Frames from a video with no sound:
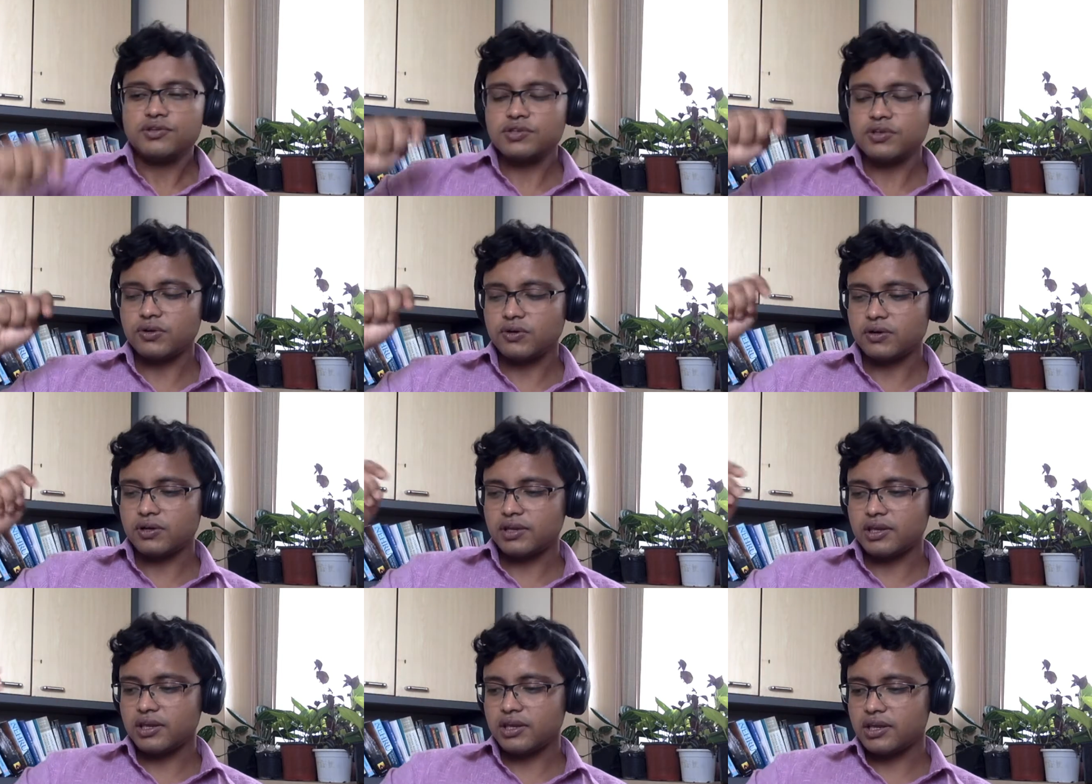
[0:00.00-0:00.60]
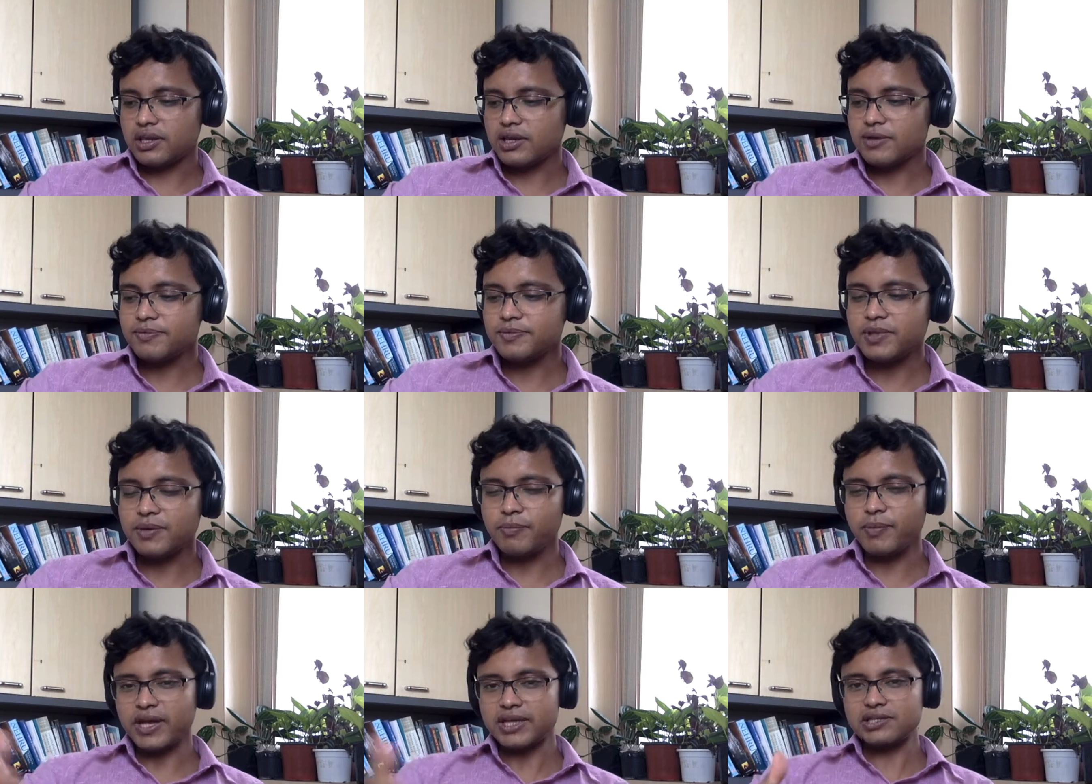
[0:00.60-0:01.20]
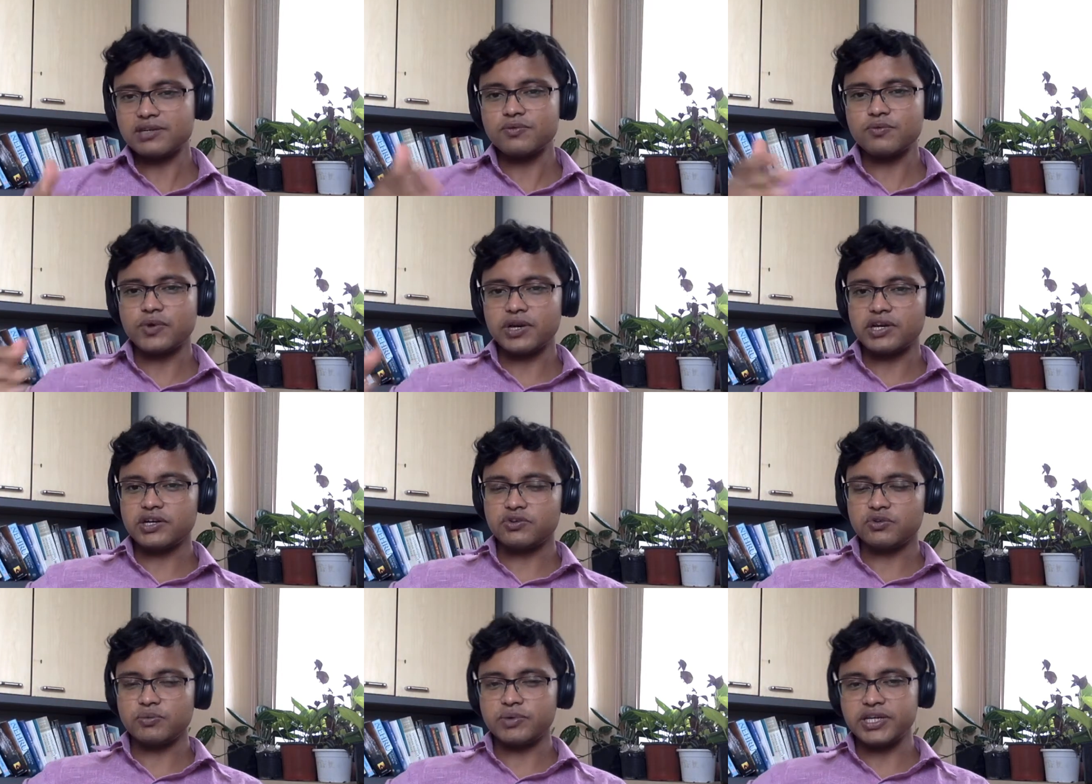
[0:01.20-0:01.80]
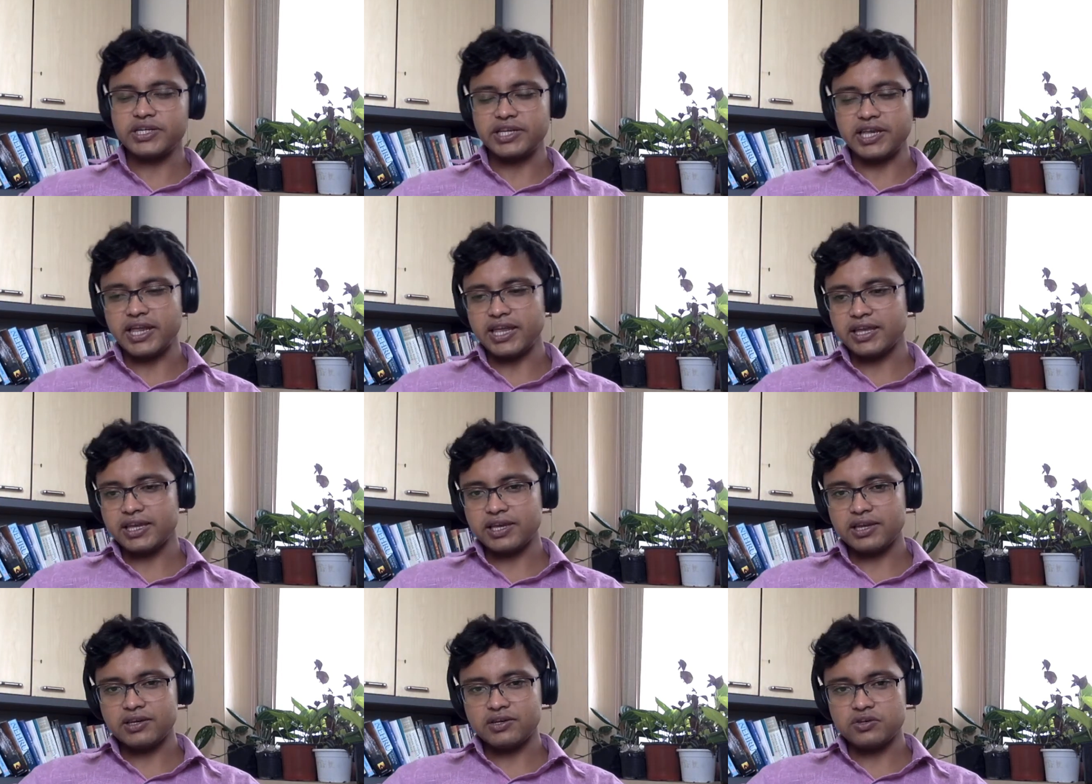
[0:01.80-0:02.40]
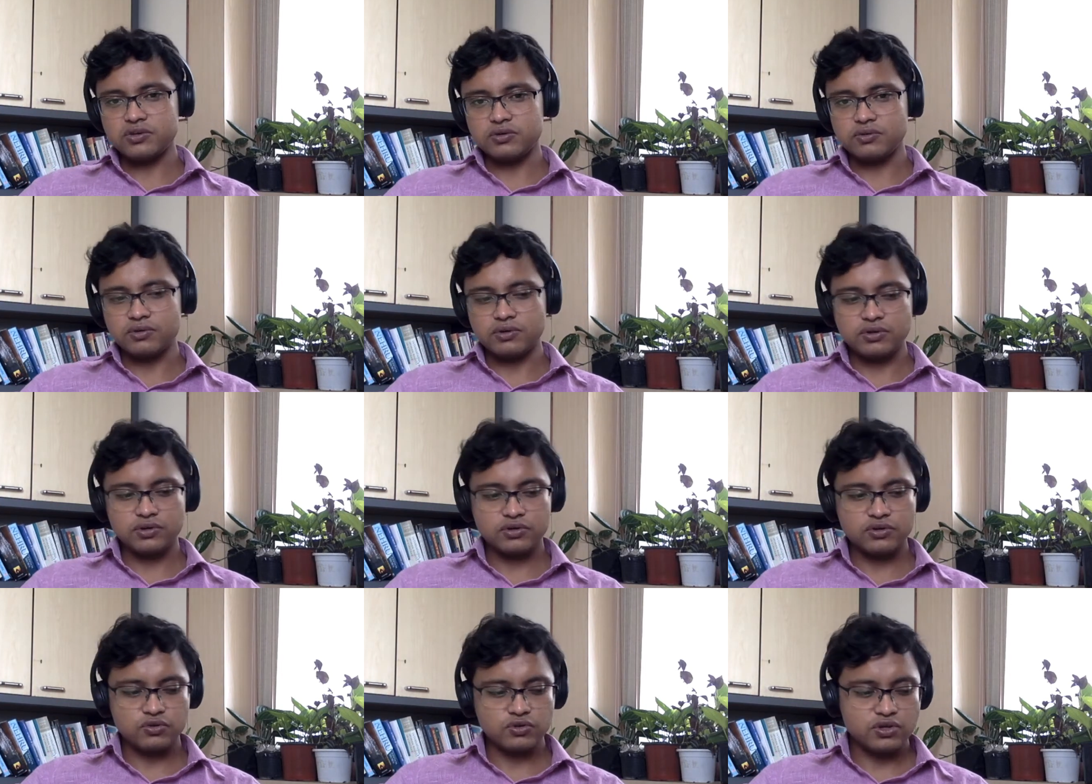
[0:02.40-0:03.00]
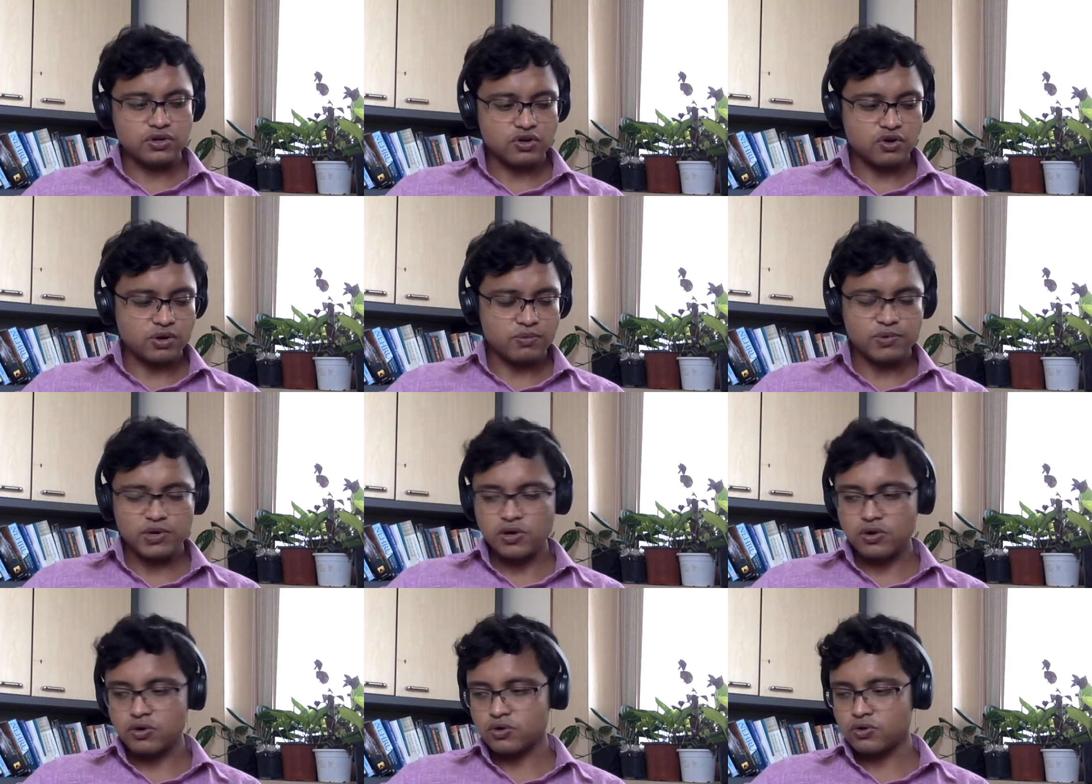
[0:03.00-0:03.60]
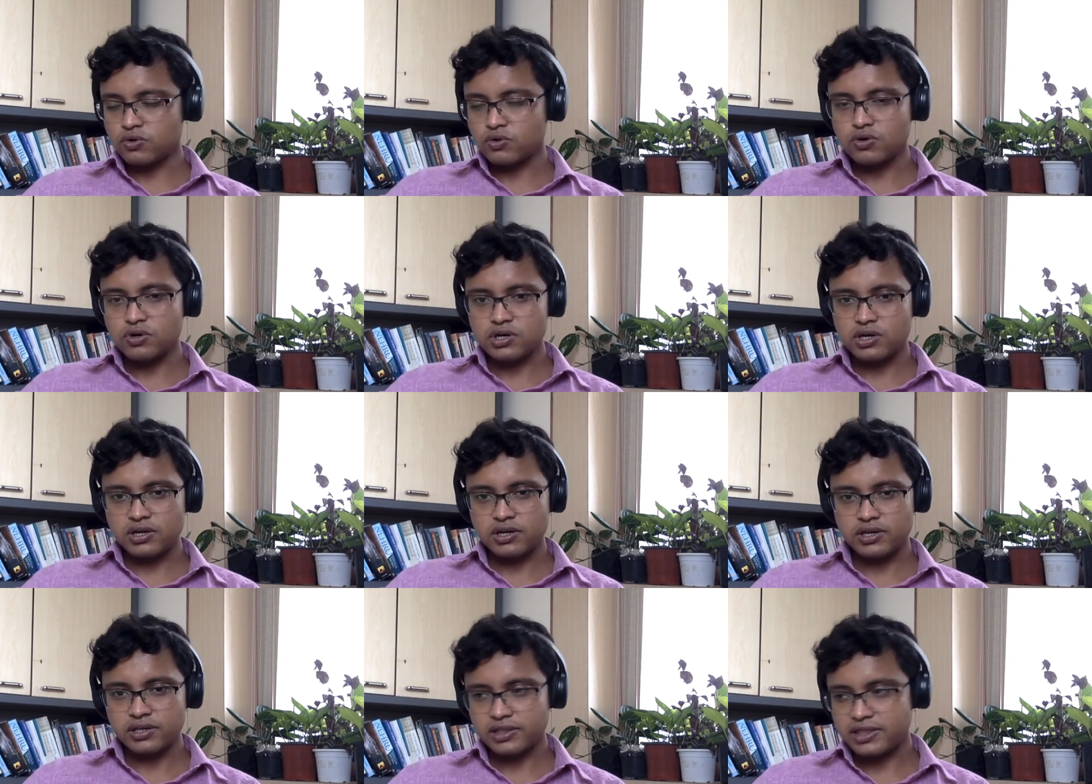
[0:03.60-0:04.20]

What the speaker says: so if the matter were to be taken to the common law court,